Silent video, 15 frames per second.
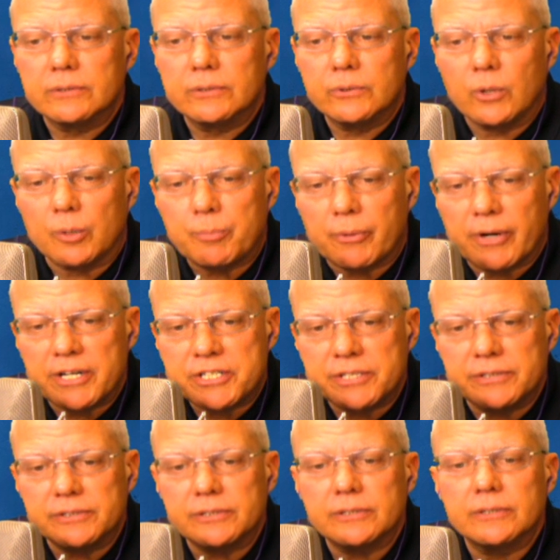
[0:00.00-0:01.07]

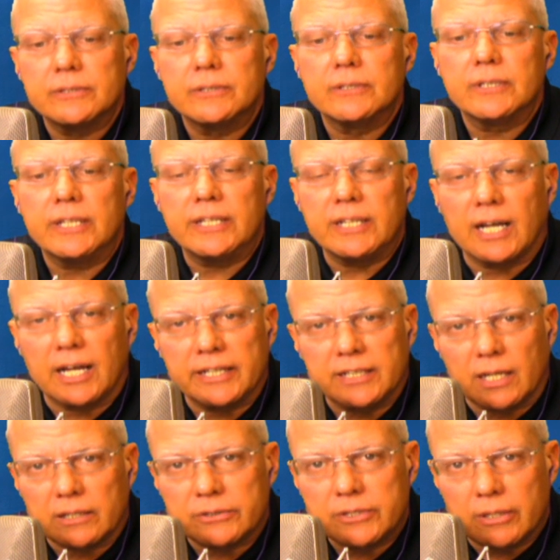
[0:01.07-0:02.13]
corporations, and
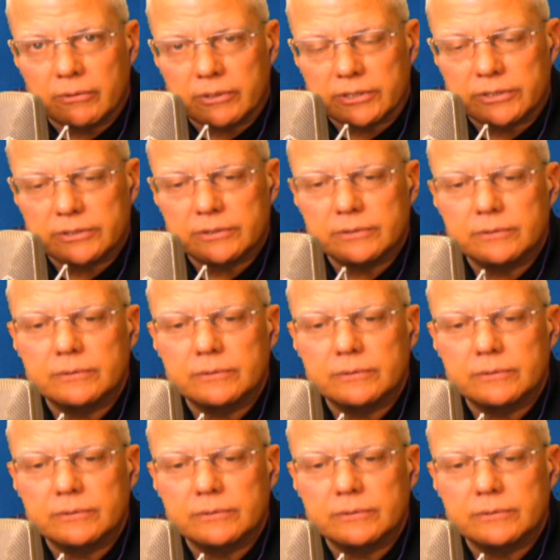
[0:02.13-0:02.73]
high-dollar donors.